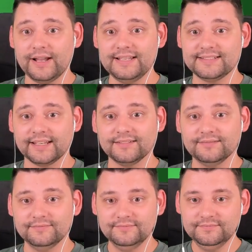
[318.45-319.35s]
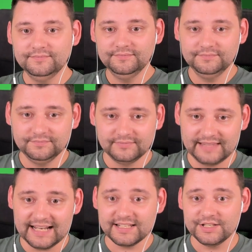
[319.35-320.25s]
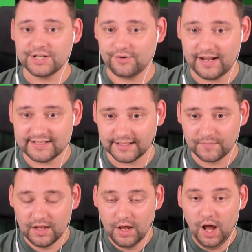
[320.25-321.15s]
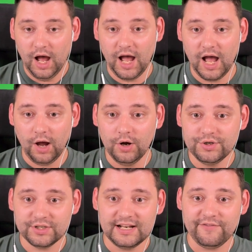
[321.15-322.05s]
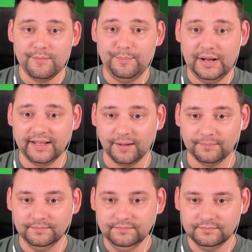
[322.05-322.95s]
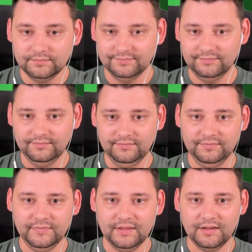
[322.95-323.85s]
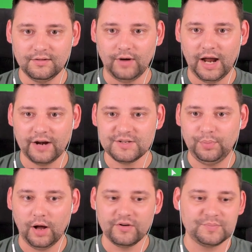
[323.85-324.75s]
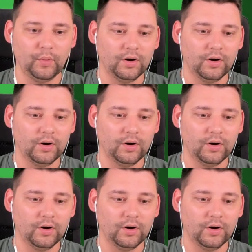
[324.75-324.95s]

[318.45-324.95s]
crazy. That is legit crazy. Uh, 111 billion. Right, I just bought, I just